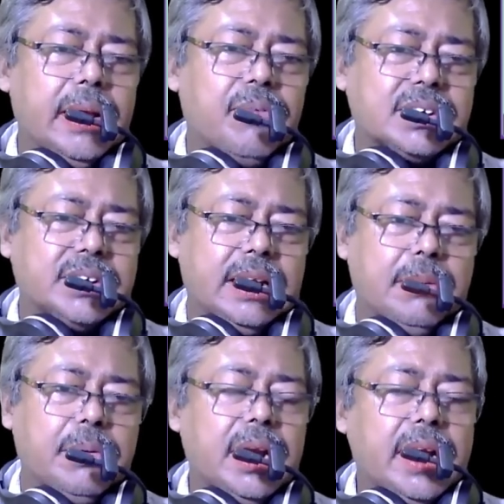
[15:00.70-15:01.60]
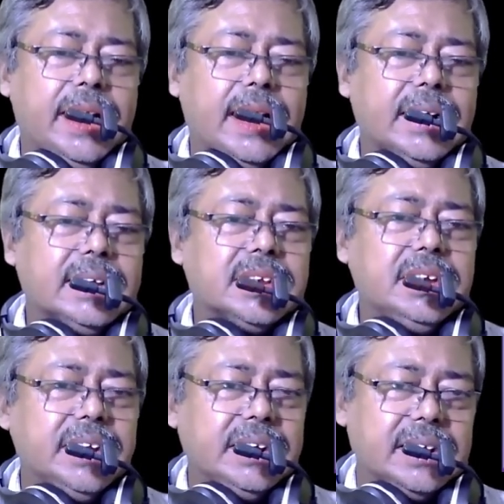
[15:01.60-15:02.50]
first NF, redundancy
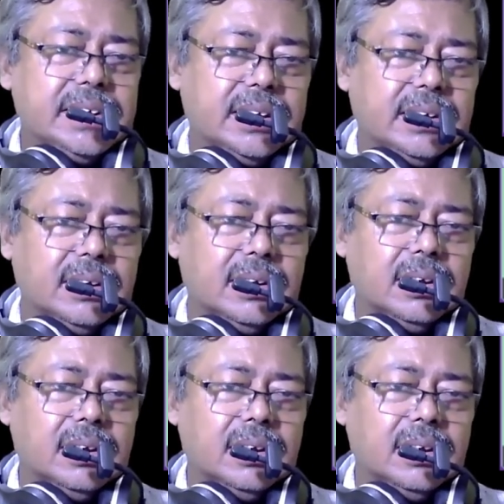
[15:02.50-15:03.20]
is increasing.